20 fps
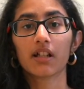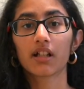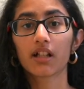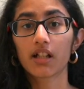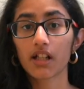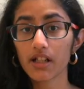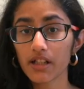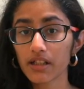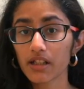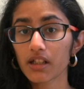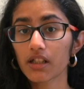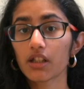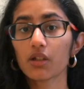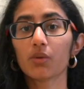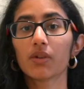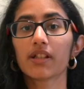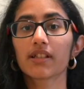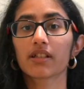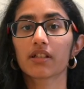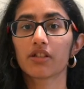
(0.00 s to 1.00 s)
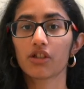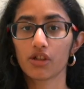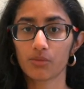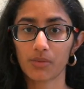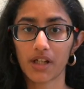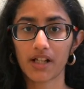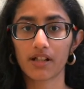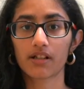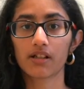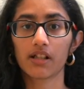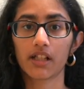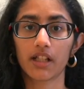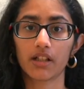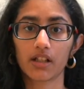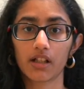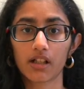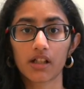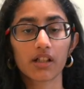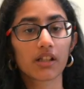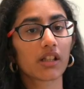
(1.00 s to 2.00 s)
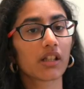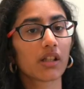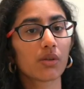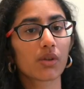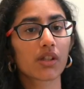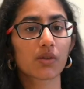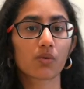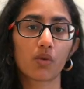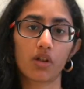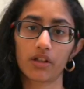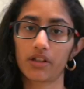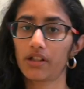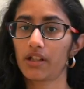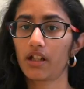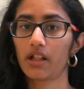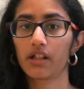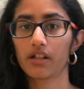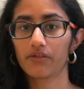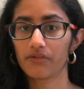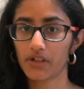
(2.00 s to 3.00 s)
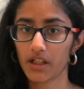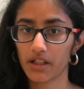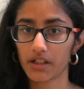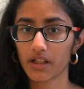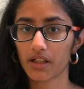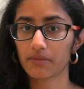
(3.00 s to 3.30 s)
continuous numerical data, continuous quantitative data.